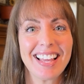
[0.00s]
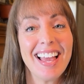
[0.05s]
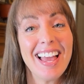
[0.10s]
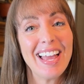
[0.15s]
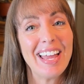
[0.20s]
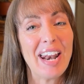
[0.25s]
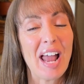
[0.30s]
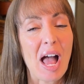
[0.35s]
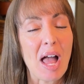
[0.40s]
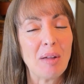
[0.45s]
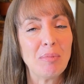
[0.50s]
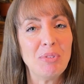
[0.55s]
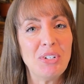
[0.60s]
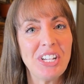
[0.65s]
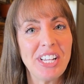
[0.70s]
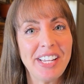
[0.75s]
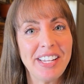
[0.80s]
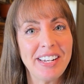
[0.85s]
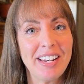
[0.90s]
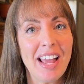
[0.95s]
And I'm
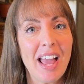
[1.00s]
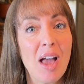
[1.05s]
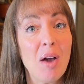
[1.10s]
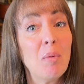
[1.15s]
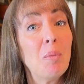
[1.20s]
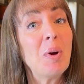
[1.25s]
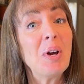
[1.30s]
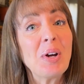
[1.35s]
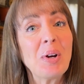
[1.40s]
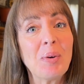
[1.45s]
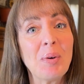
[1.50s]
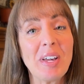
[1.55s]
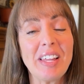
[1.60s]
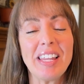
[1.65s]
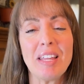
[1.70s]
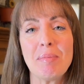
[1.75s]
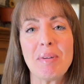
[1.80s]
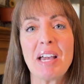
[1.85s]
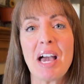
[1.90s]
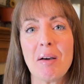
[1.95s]
Jen, and we are
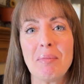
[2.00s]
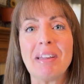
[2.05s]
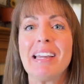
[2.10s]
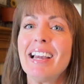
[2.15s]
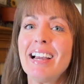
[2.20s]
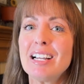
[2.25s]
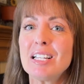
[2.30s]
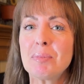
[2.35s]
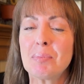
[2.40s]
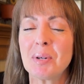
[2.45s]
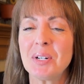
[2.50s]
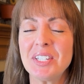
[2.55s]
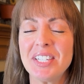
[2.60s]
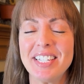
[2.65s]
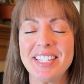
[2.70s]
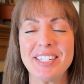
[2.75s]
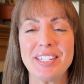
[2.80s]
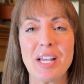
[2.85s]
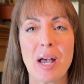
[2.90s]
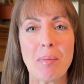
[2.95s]
quickly becoming experts
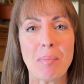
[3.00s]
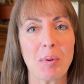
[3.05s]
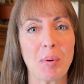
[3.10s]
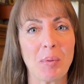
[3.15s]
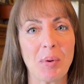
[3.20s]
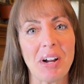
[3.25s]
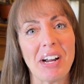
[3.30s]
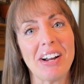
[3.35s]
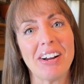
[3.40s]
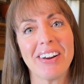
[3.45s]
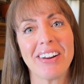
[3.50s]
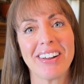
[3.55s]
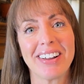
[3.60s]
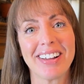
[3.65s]
in Tupperware.